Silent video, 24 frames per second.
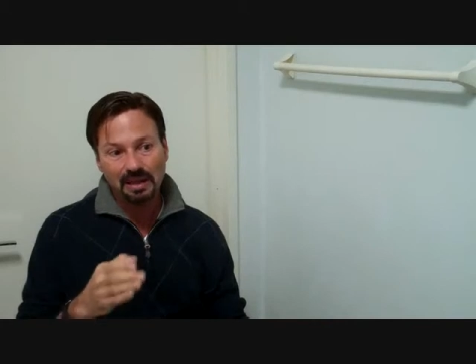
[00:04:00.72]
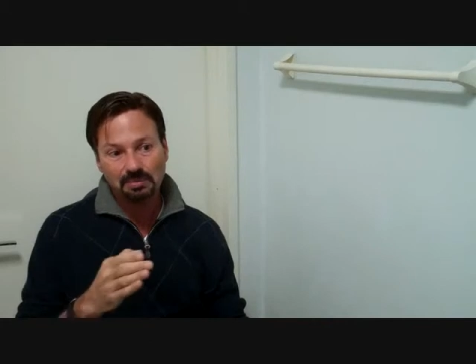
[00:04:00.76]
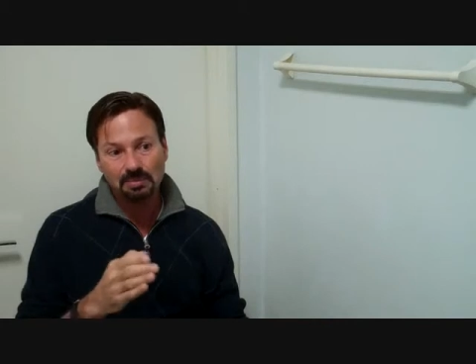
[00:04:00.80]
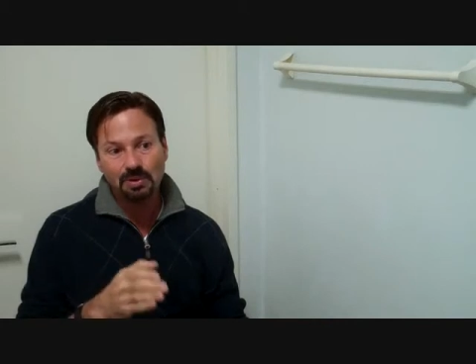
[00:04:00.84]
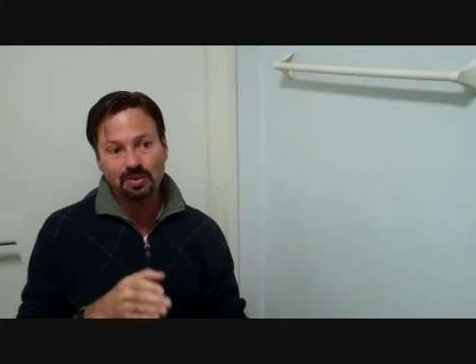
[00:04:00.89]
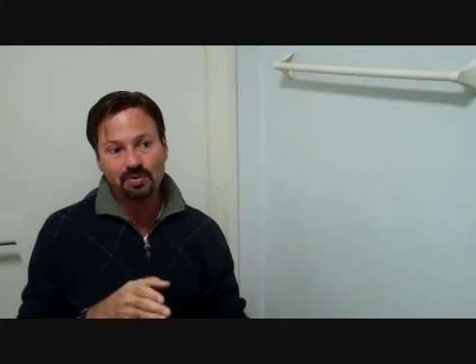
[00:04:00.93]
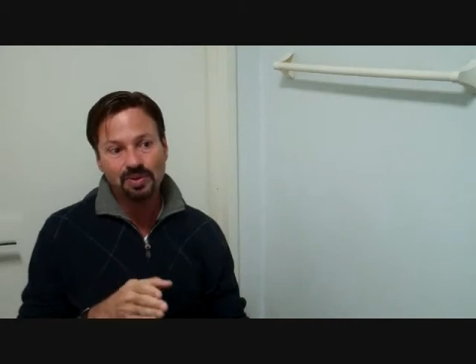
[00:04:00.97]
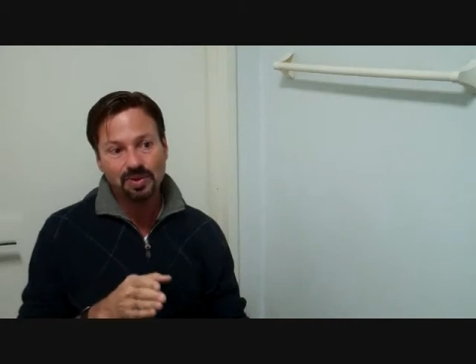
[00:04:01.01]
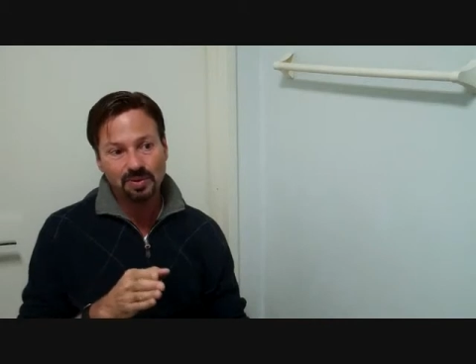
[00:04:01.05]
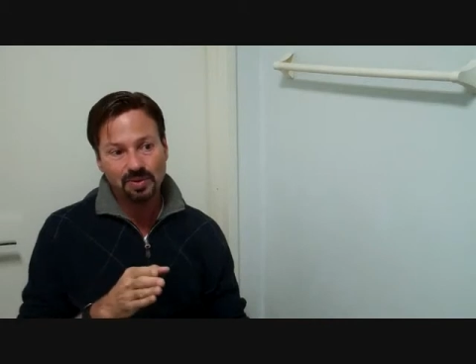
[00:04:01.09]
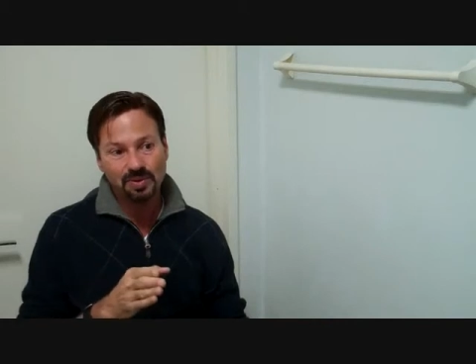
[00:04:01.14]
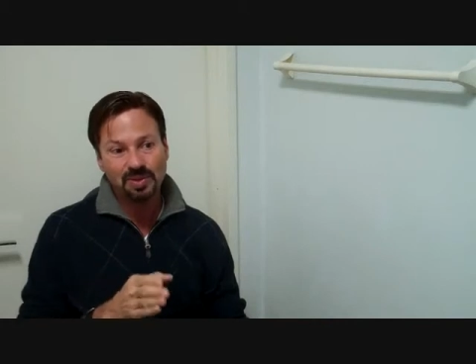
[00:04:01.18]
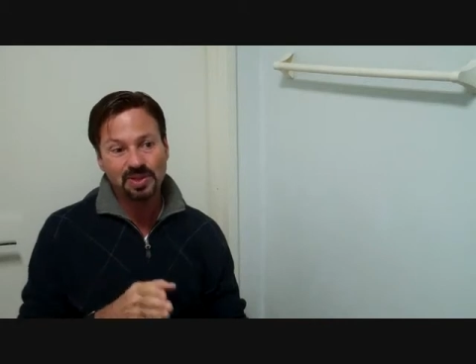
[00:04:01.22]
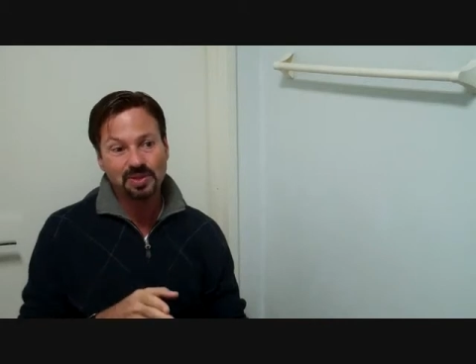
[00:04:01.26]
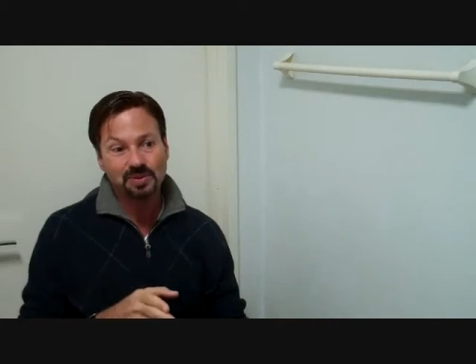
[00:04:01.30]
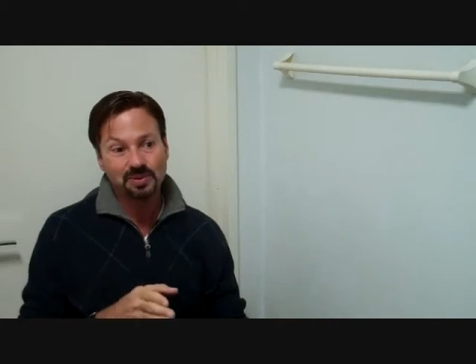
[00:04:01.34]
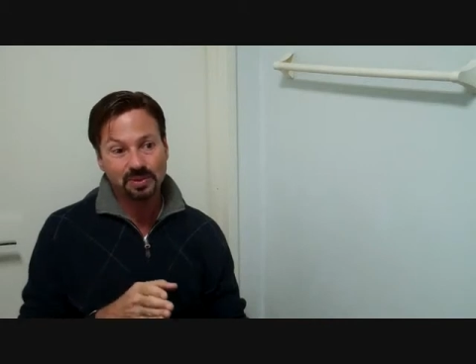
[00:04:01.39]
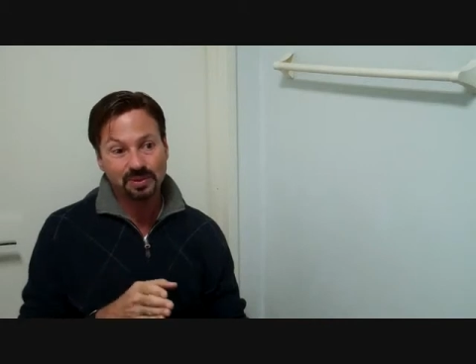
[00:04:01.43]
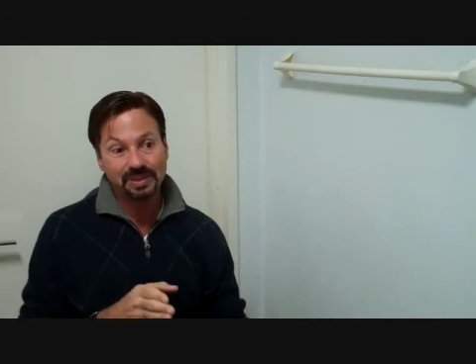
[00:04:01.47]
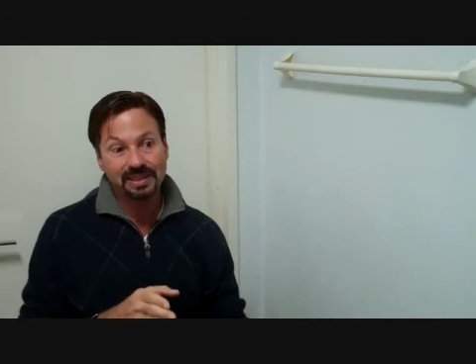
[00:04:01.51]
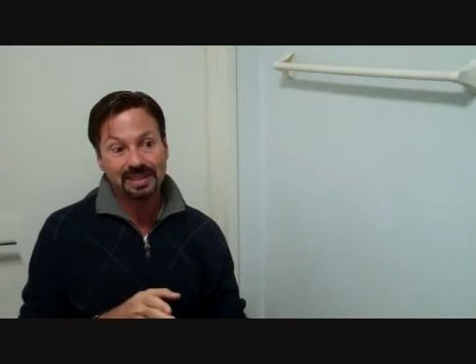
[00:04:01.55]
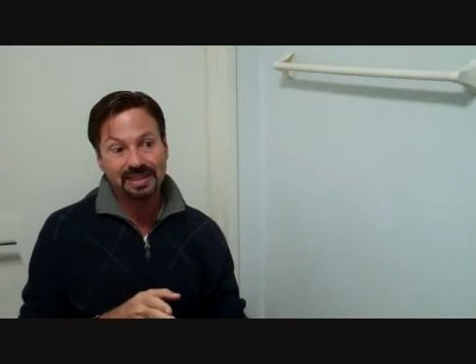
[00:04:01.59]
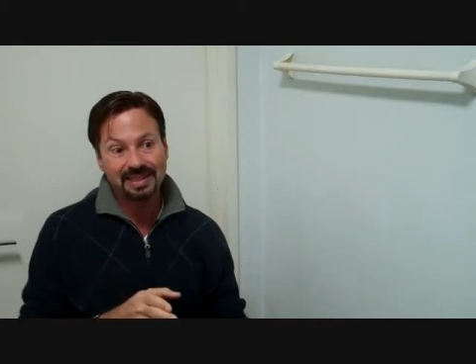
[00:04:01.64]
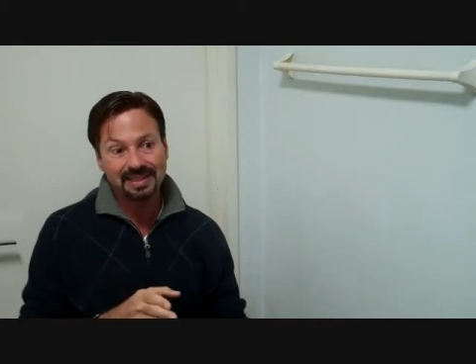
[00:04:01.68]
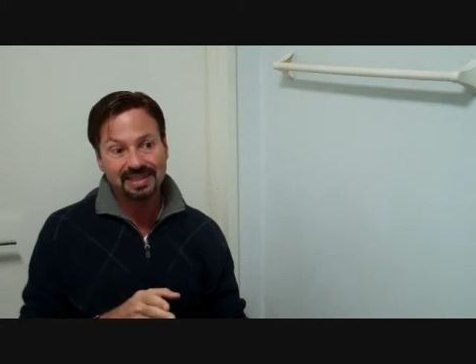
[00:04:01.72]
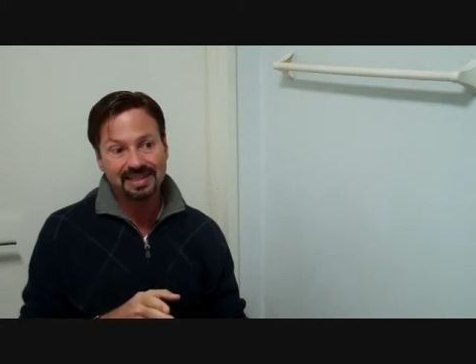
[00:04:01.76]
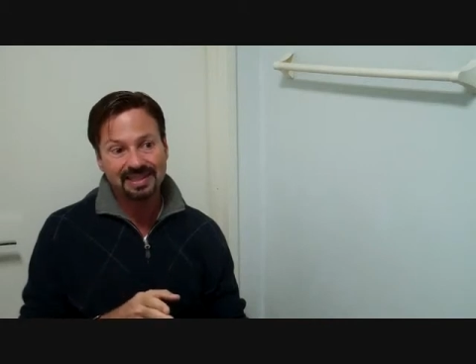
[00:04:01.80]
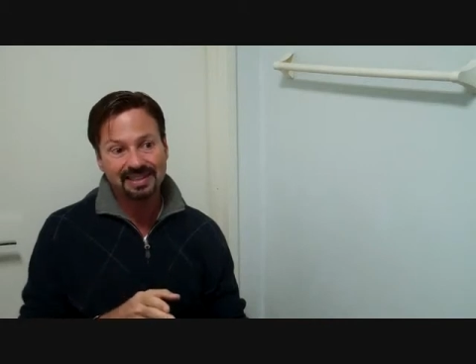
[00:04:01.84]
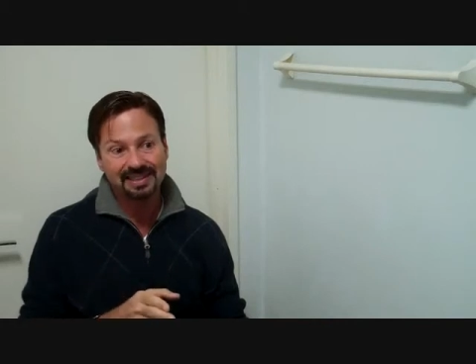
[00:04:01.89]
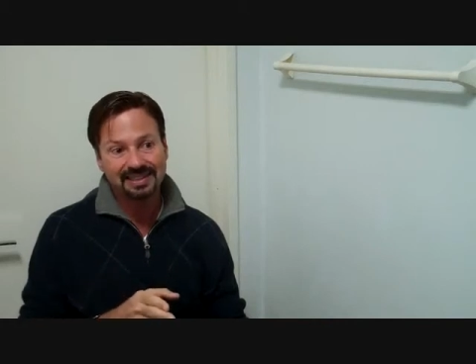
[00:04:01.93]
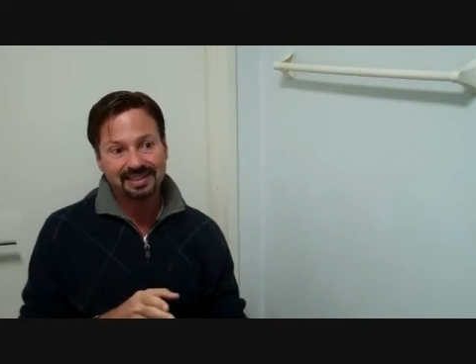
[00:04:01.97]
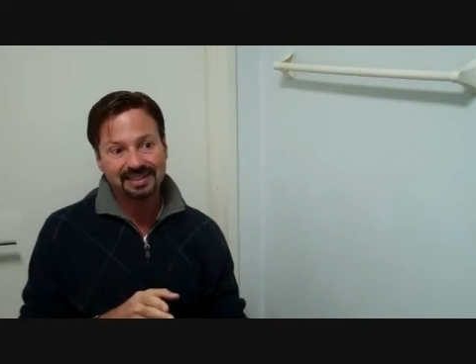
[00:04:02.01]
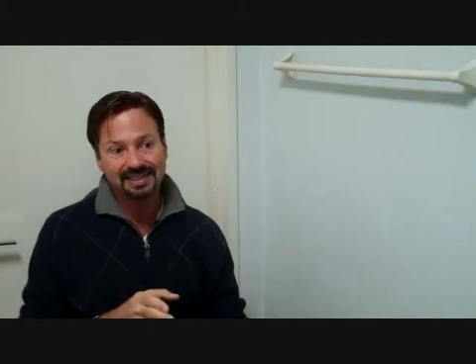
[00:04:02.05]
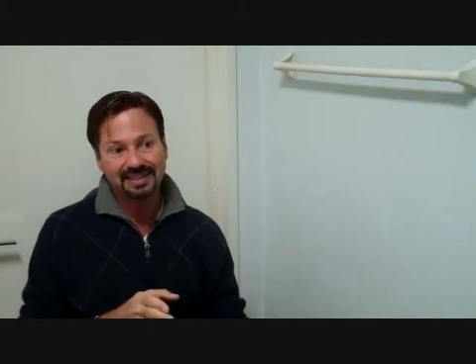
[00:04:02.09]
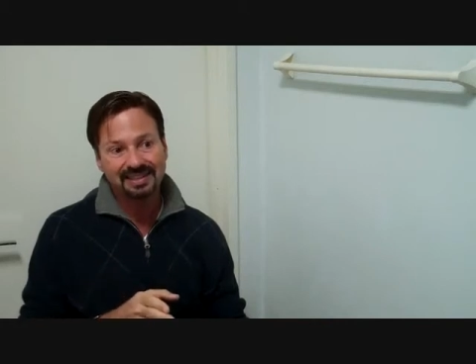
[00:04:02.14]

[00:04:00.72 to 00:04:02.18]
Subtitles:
that movie was released,